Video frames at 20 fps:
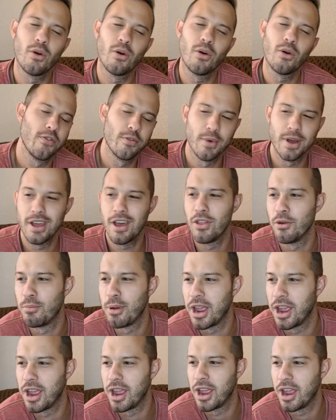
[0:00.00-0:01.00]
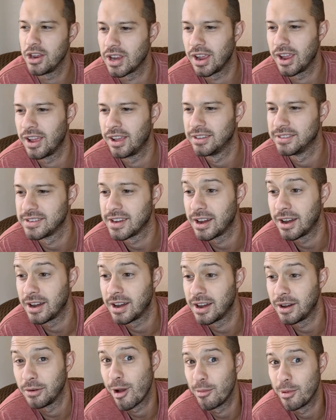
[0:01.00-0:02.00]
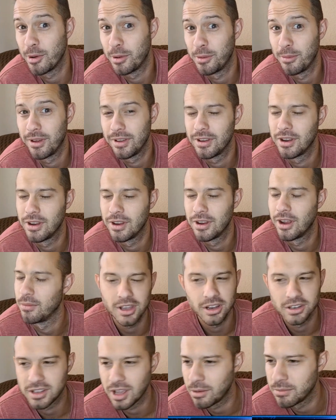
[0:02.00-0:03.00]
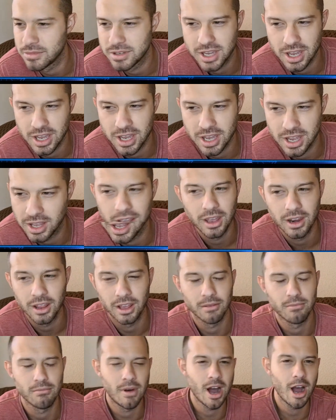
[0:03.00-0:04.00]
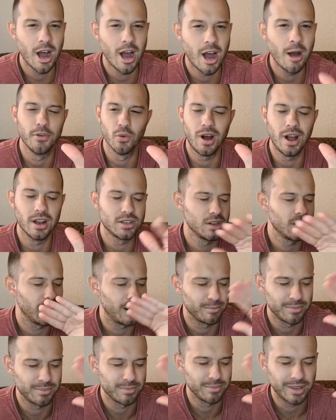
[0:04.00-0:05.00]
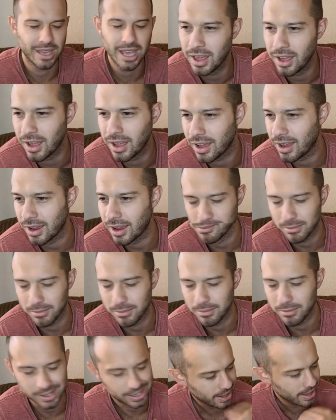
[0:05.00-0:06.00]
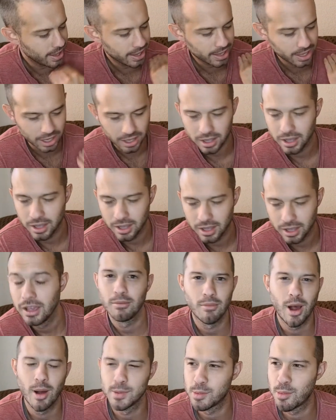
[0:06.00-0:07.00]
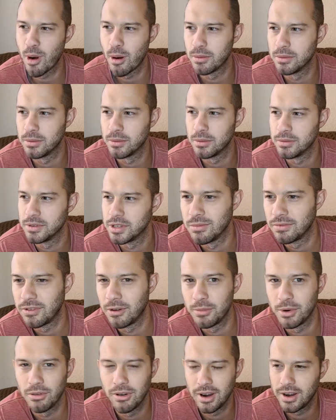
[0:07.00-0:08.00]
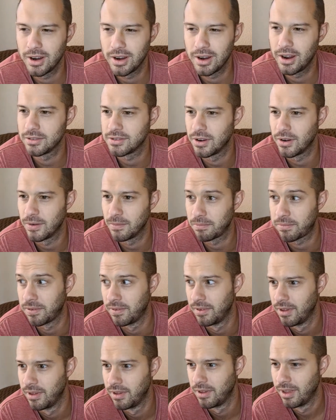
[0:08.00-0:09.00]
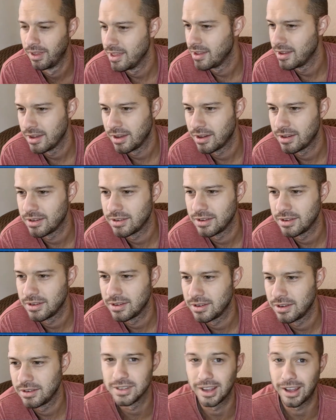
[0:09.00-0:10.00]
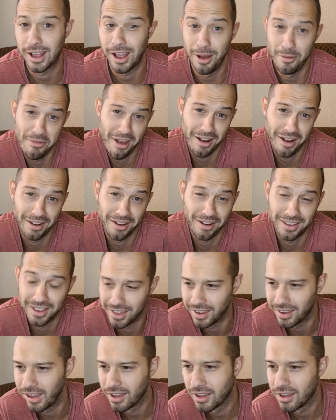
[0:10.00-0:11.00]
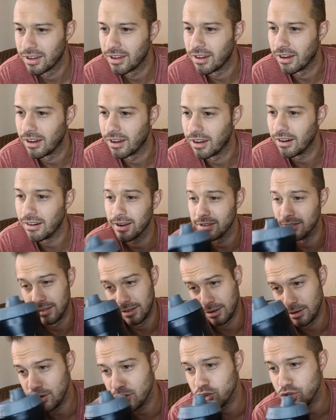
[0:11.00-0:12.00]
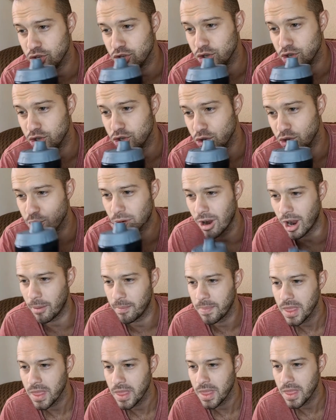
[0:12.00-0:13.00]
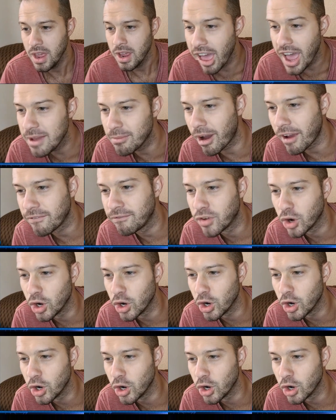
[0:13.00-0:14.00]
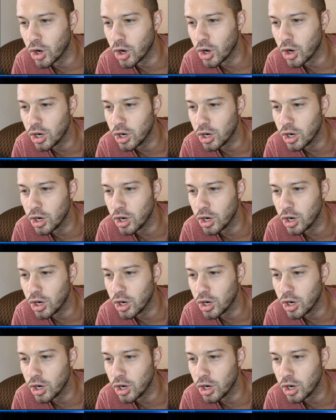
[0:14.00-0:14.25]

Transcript: go on over to my other page and uh, we might be able to make... No, I'm, kid I'm just kidding. Kidding. Mom, if you're watching, I'm kidding. Kidding. Mom's probably streaming from it right now, so... She's like, I'm not kidding. All right. You, you do you, Mom. Clay, my first